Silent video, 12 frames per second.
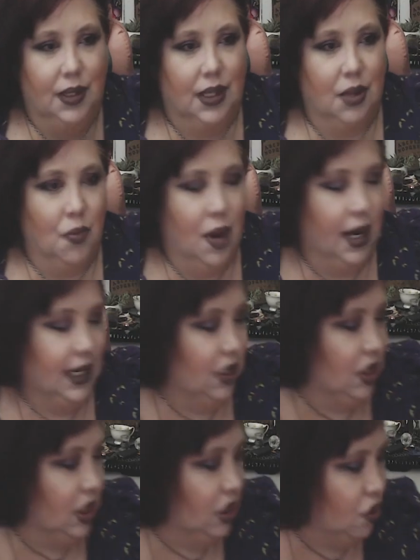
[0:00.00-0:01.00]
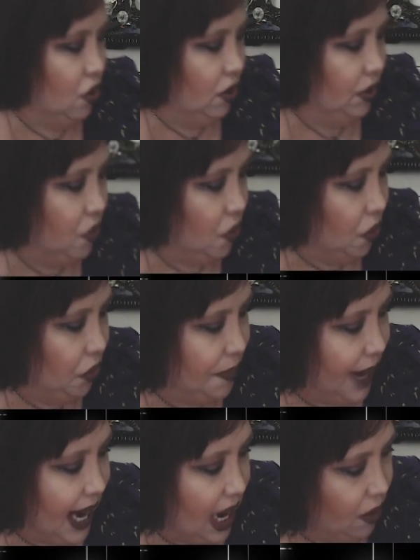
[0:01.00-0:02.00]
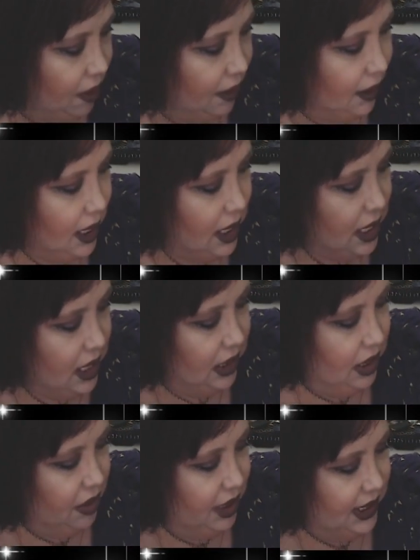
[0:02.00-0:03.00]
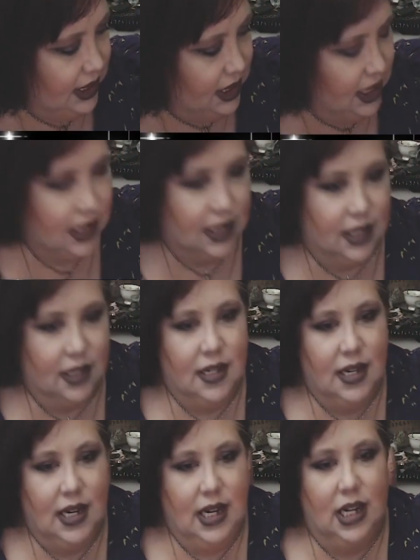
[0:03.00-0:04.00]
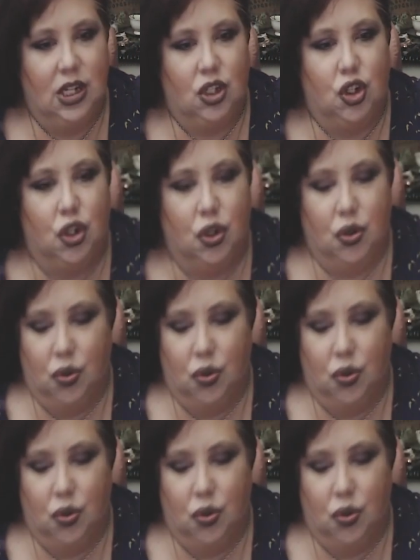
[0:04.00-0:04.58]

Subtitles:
it, wanting to control and hold power. There is this need to